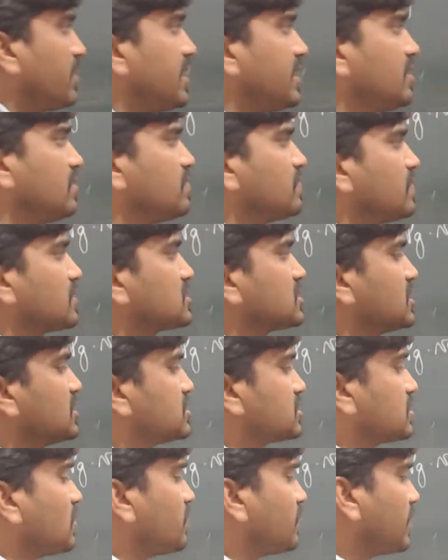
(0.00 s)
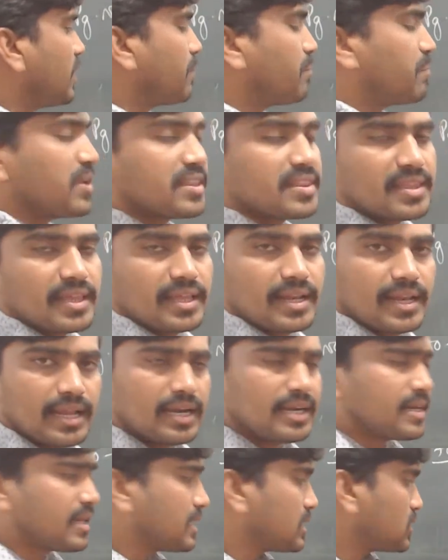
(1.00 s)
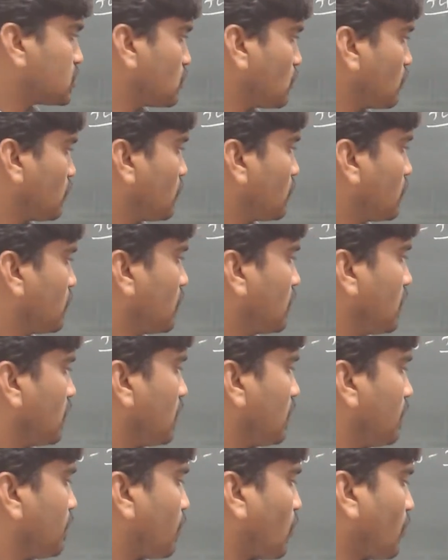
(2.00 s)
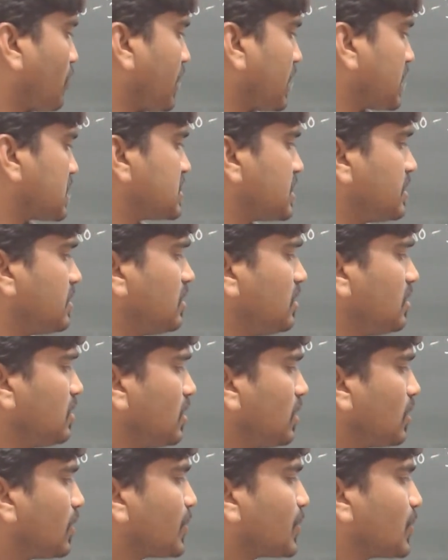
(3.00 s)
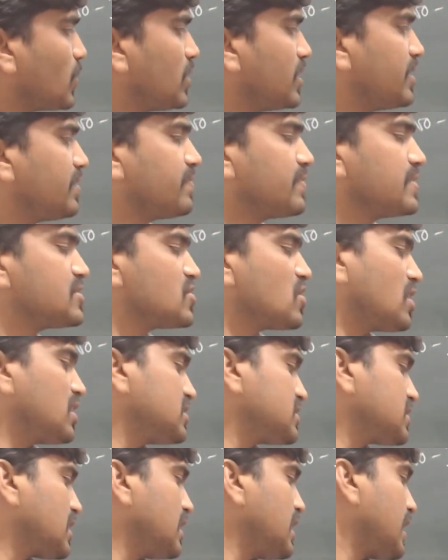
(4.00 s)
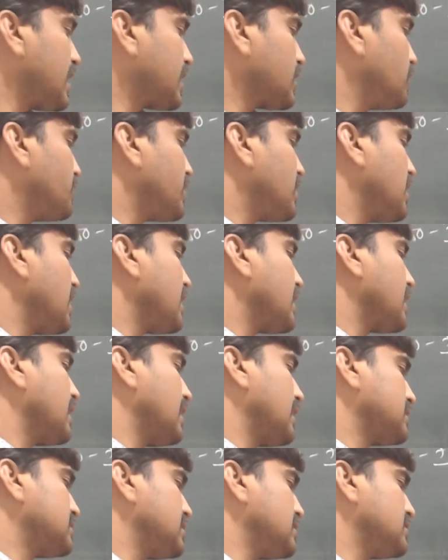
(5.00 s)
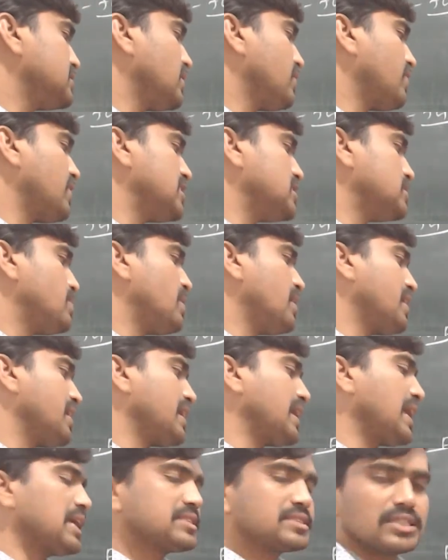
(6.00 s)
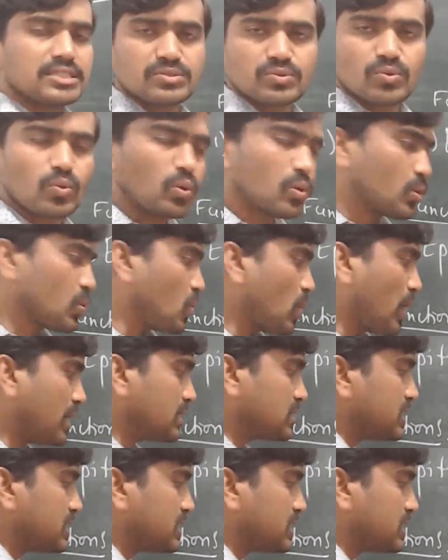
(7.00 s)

main functions of epithelial tissue. Protection, role in physiological activity like exchange of respiratory gases, O2 and